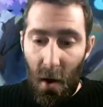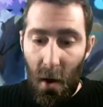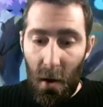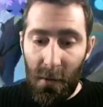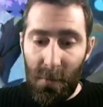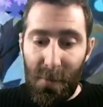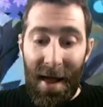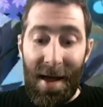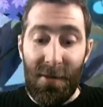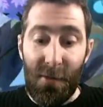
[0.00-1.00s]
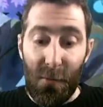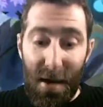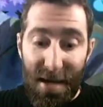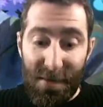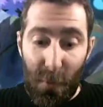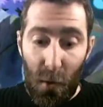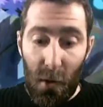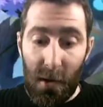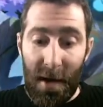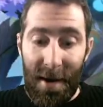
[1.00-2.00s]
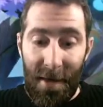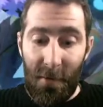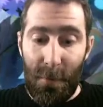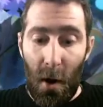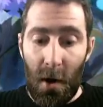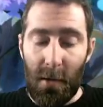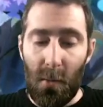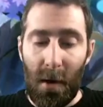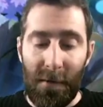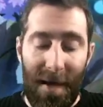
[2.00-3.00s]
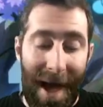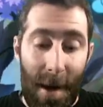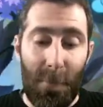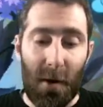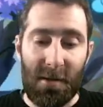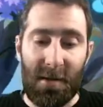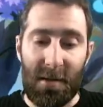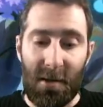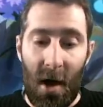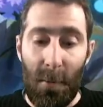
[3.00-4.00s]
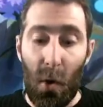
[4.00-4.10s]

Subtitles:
on player 3's board, another bot, one of our bots this time.